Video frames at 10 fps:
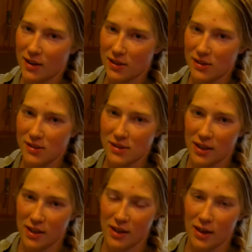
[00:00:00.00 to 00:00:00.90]
is
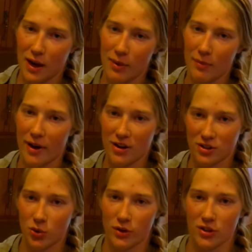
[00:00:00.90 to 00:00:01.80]
heating up, I'm
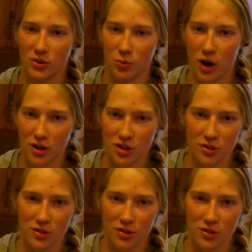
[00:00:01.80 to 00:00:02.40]
actually going to wash